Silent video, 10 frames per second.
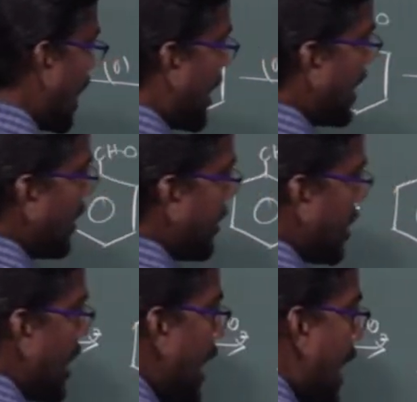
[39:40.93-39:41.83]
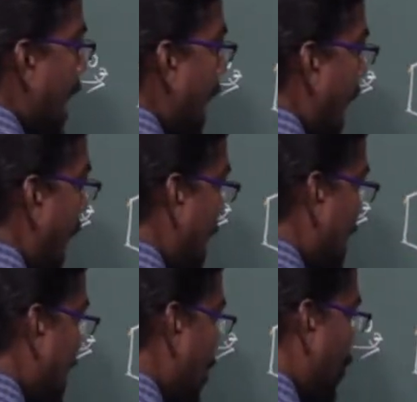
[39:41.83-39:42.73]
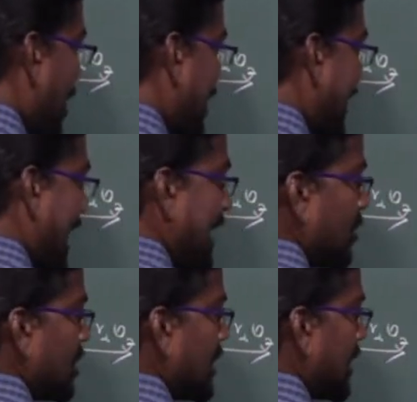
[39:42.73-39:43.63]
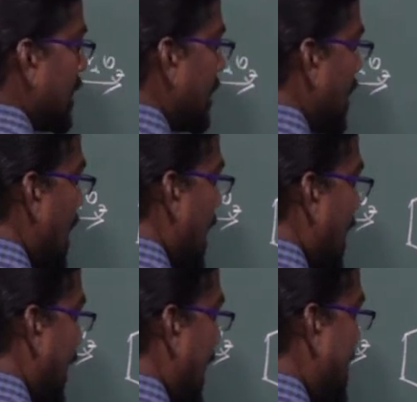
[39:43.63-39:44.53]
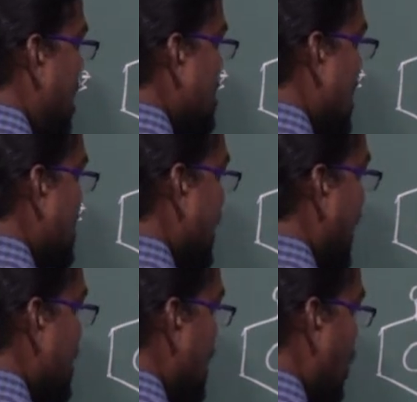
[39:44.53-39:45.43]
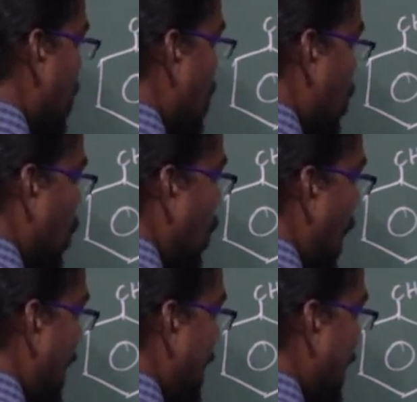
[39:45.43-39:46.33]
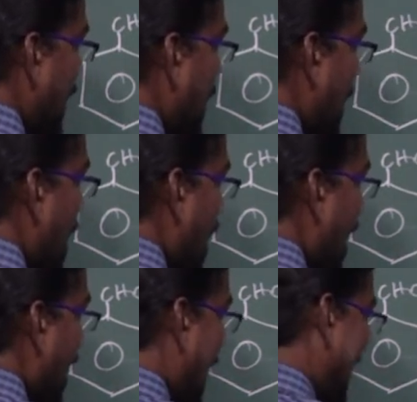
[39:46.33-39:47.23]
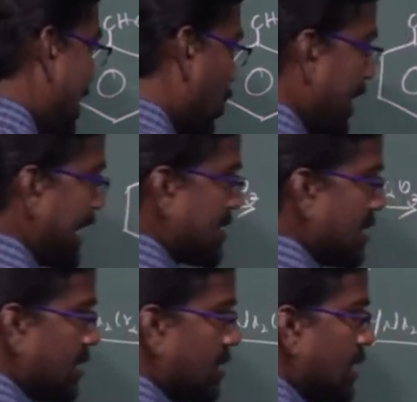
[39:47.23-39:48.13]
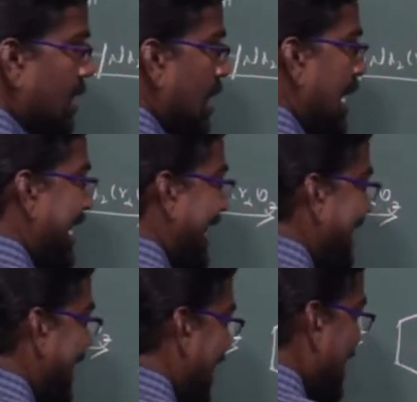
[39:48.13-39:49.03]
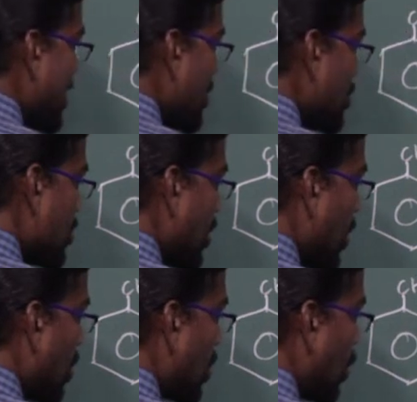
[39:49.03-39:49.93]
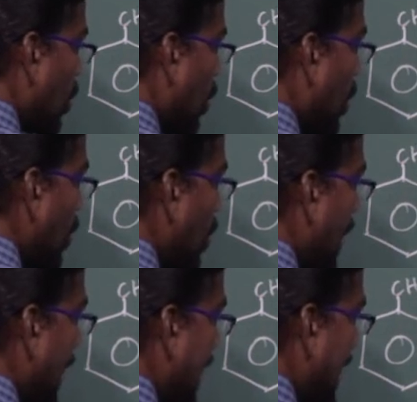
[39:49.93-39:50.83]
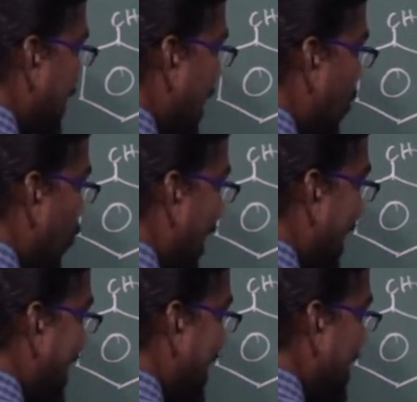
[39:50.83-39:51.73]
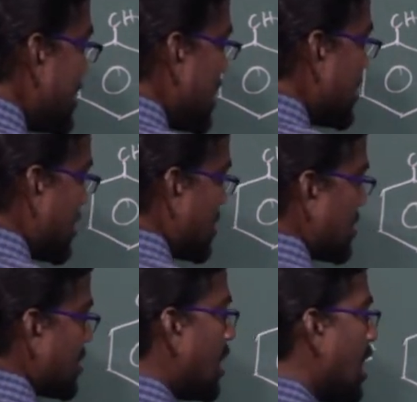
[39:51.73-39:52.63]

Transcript: aniline. Aniline further react with nitrous acid HNO2 and hydrochloric acid. Heated at 0 to 5 degrees Celsius.